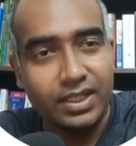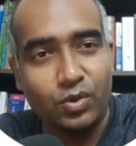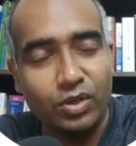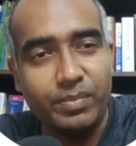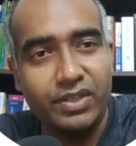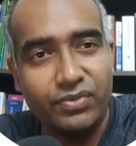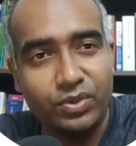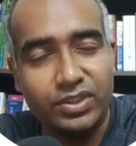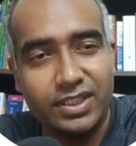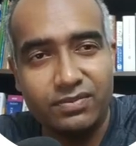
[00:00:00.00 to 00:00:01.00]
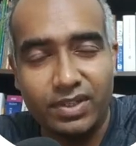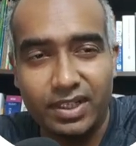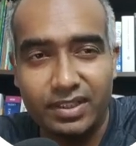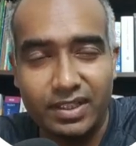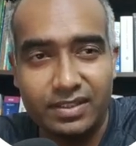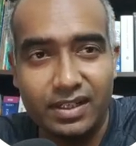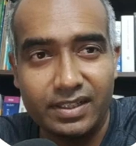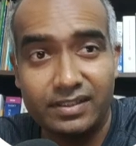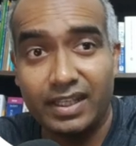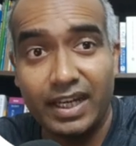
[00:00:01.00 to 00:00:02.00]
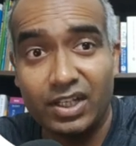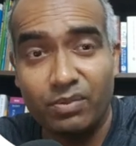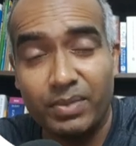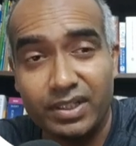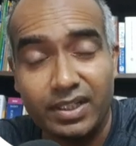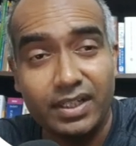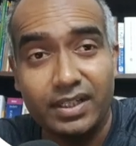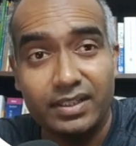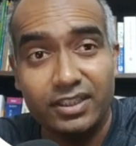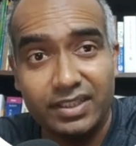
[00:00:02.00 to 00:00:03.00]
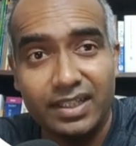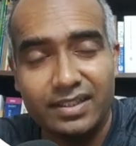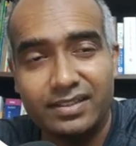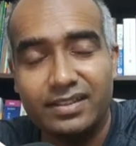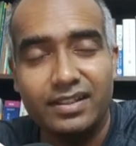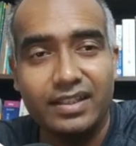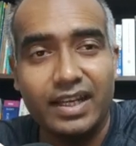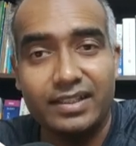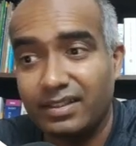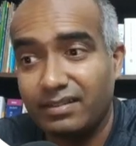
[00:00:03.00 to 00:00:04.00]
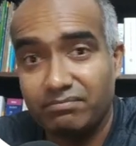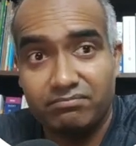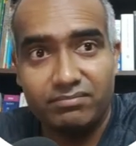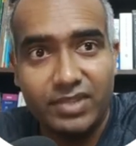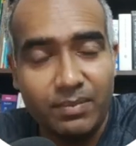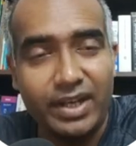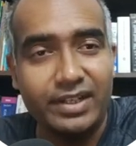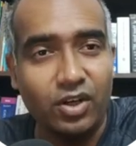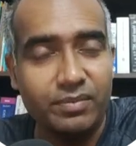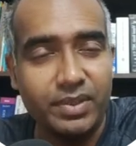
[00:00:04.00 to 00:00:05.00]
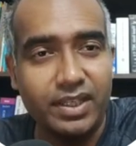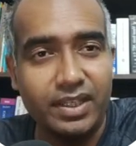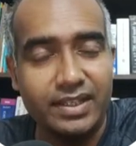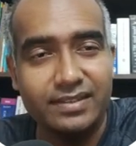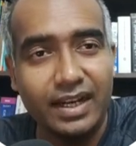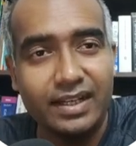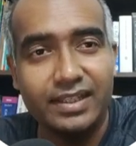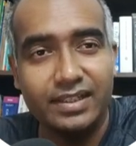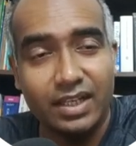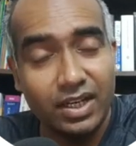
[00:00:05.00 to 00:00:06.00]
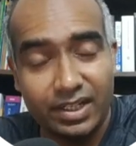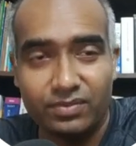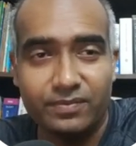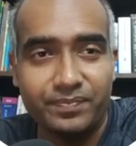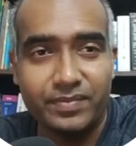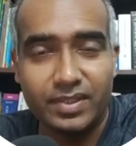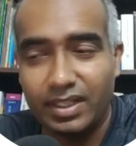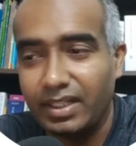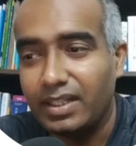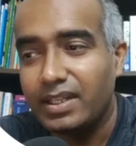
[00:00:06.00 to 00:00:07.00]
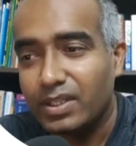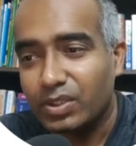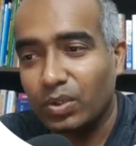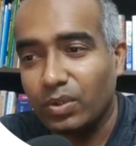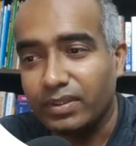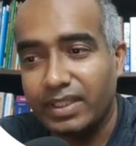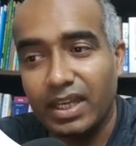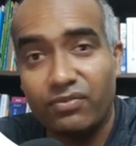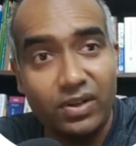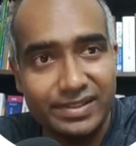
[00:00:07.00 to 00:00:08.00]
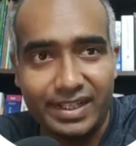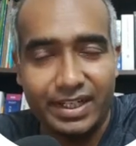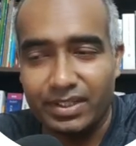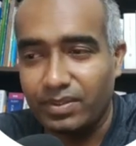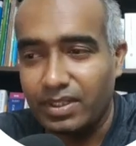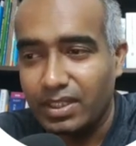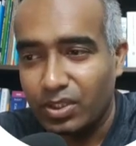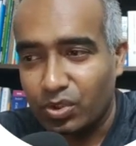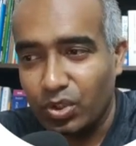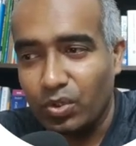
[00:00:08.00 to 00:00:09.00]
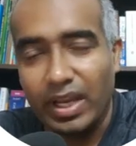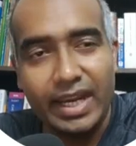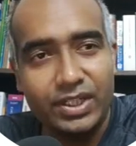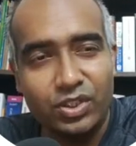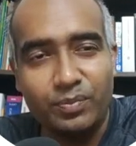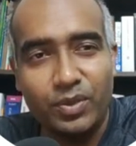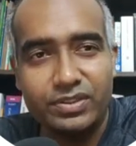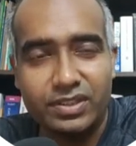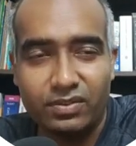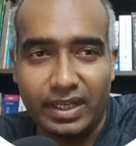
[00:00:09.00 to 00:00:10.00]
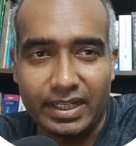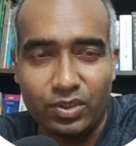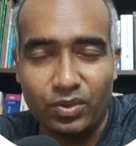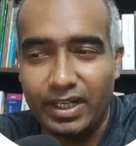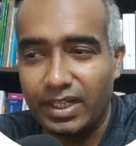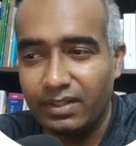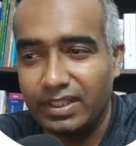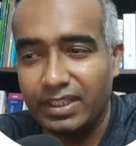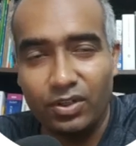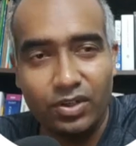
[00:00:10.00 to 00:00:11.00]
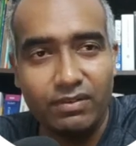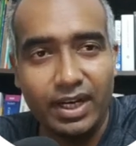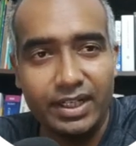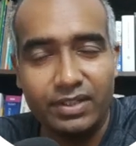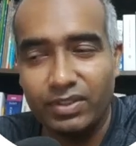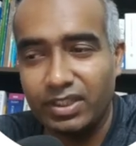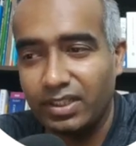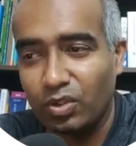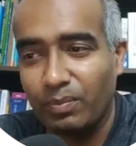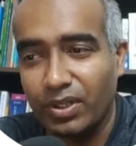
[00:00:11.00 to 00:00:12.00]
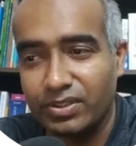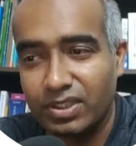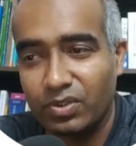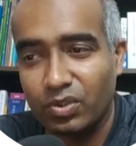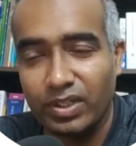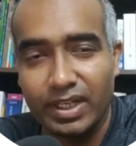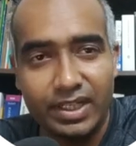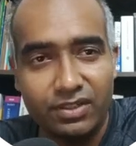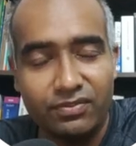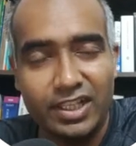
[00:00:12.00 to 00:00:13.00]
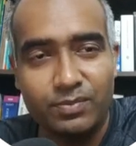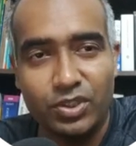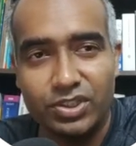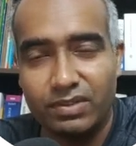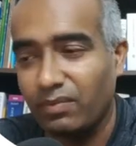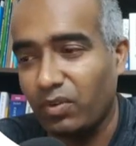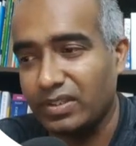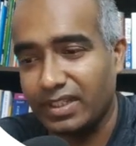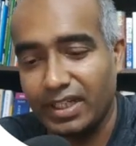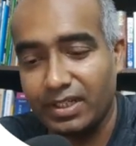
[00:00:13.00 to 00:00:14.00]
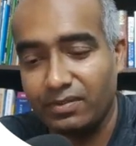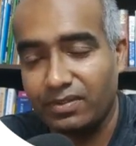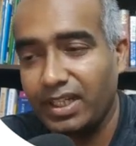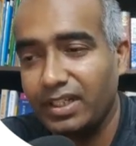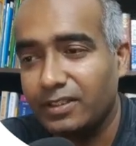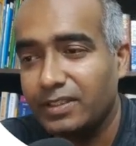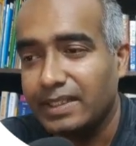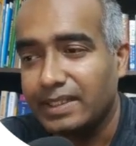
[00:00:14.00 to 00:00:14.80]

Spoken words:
There could be few things where the result is negative, but the thing is that they might not be exactly negative, right? So they are false negative. So you add true positive and true negative, and then you divide it with the true positive, true negative, false positive, and false negative, right?